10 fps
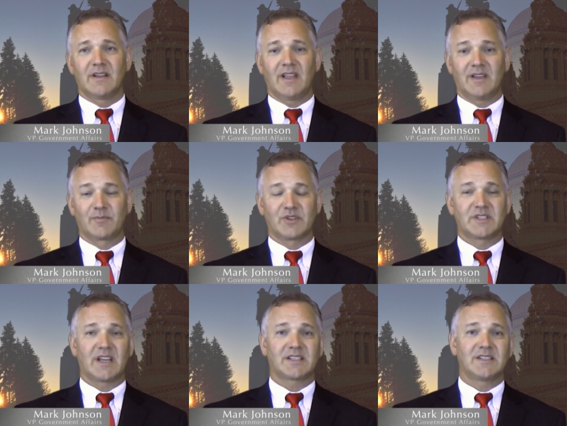and
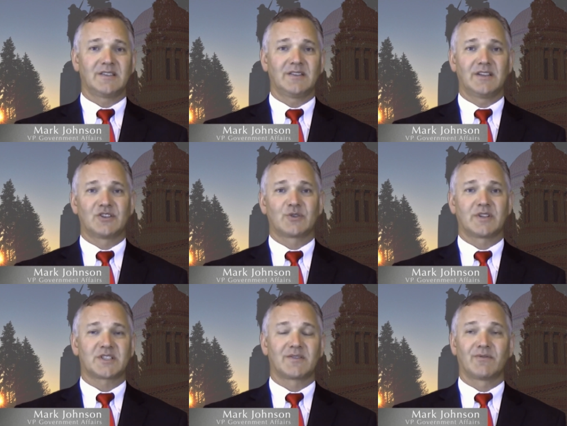protecting the
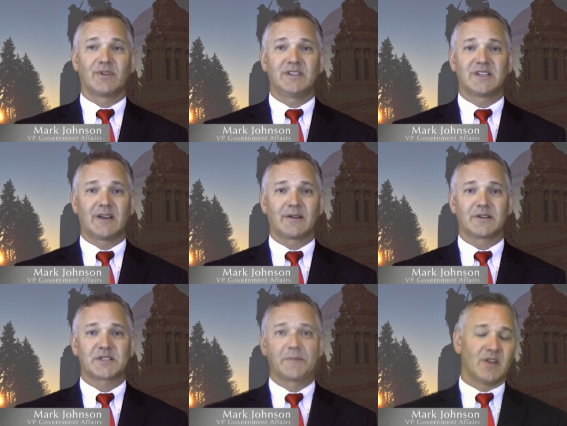interests of
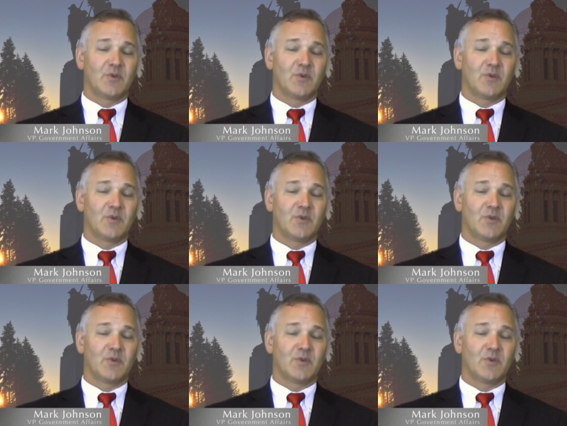retailers.